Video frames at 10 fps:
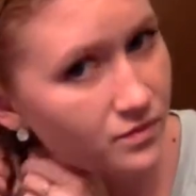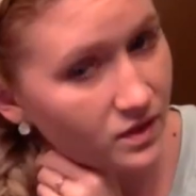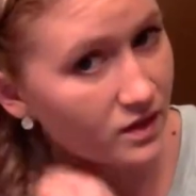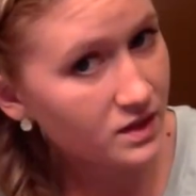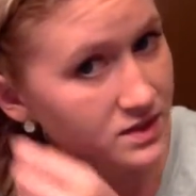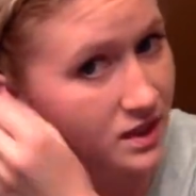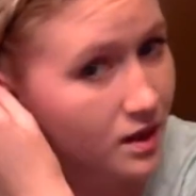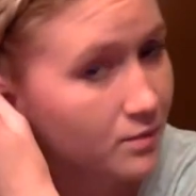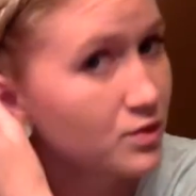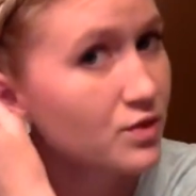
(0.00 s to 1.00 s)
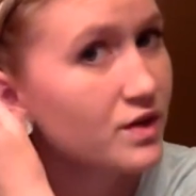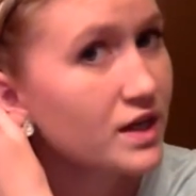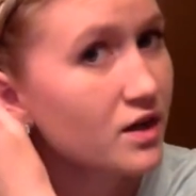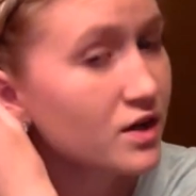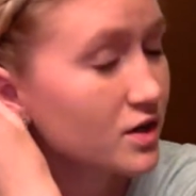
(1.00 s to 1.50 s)
And as I come through
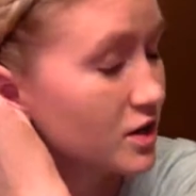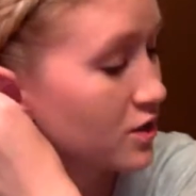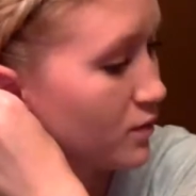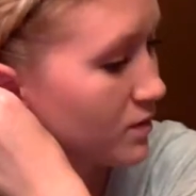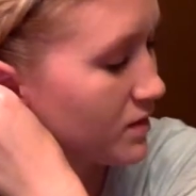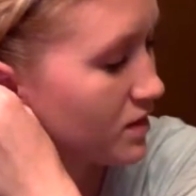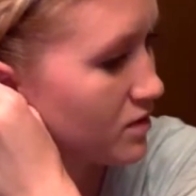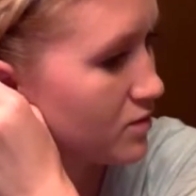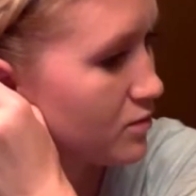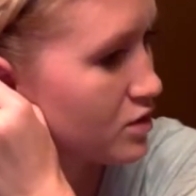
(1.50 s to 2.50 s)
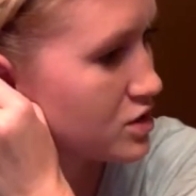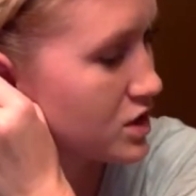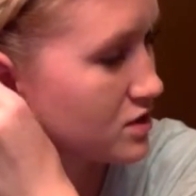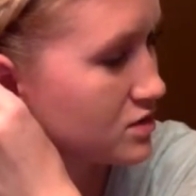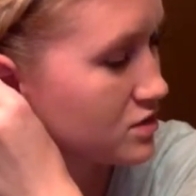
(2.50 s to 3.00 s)
here, you want to be a little more
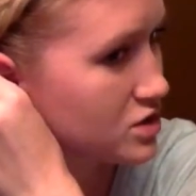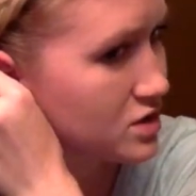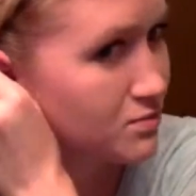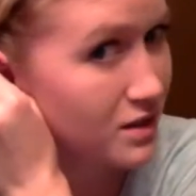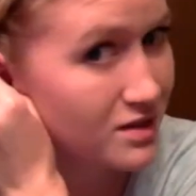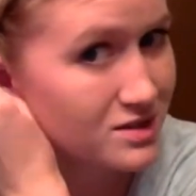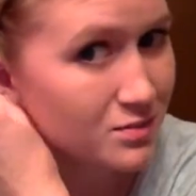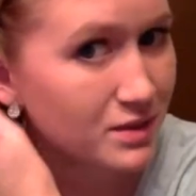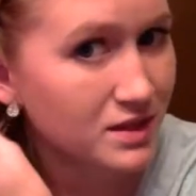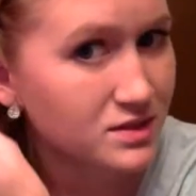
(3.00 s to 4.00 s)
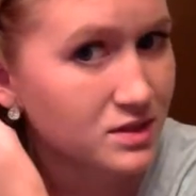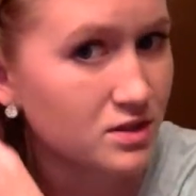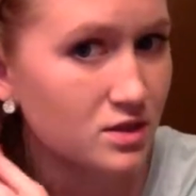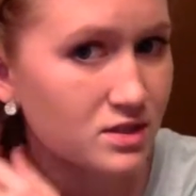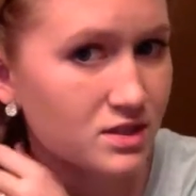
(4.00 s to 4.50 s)
gentle just because the pieces
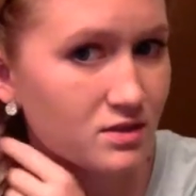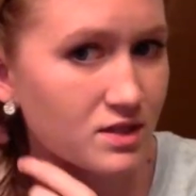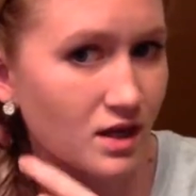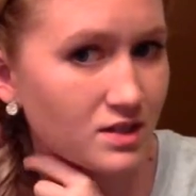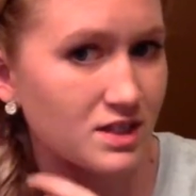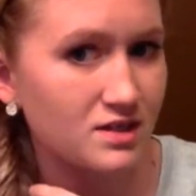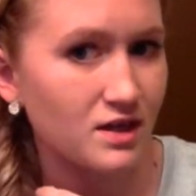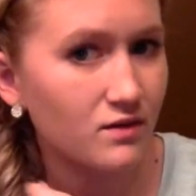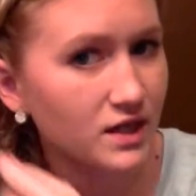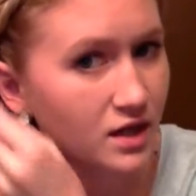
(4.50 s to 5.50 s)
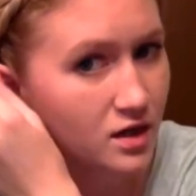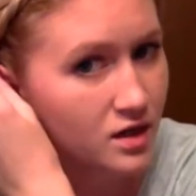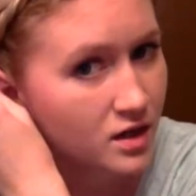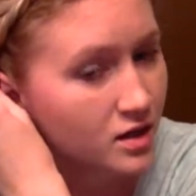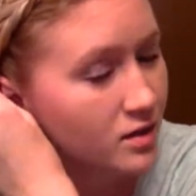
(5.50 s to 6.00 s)
are still tucked in down here.
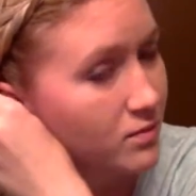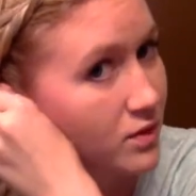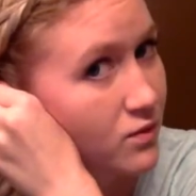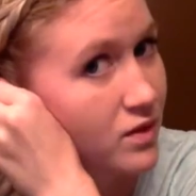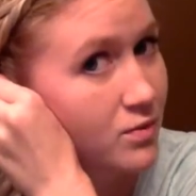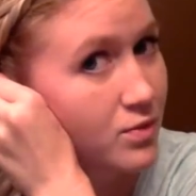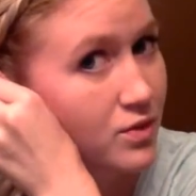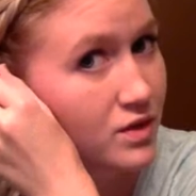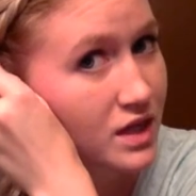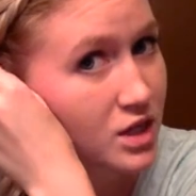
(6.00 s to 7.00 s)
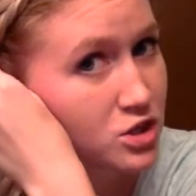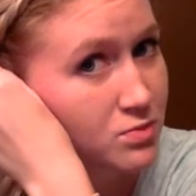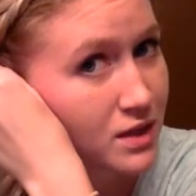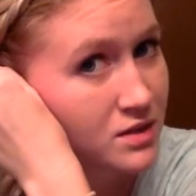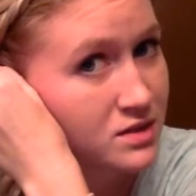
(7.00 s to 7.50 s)
But you want to pull each
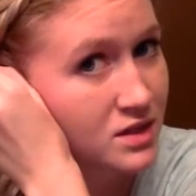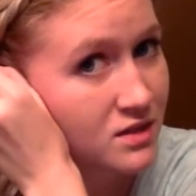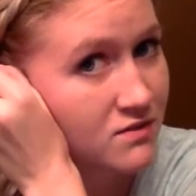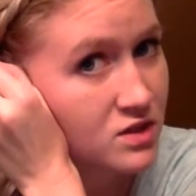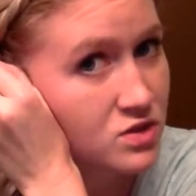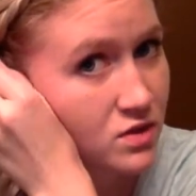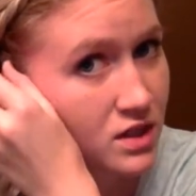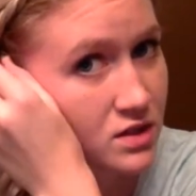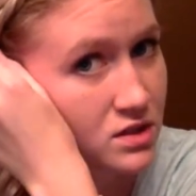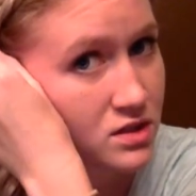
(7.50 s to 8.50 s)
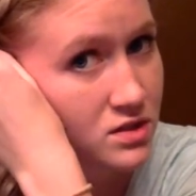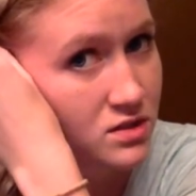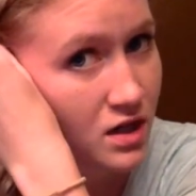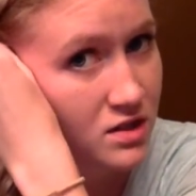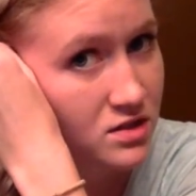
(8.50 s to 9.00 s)
piece individually to
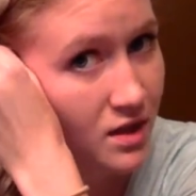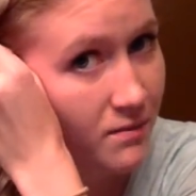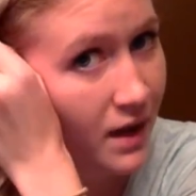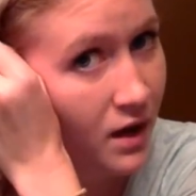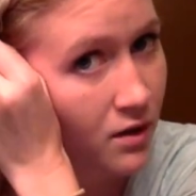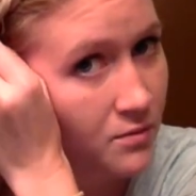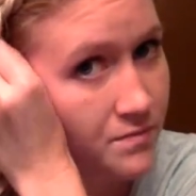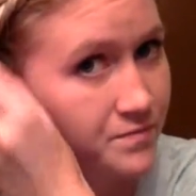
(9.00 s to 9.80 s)
stretch them out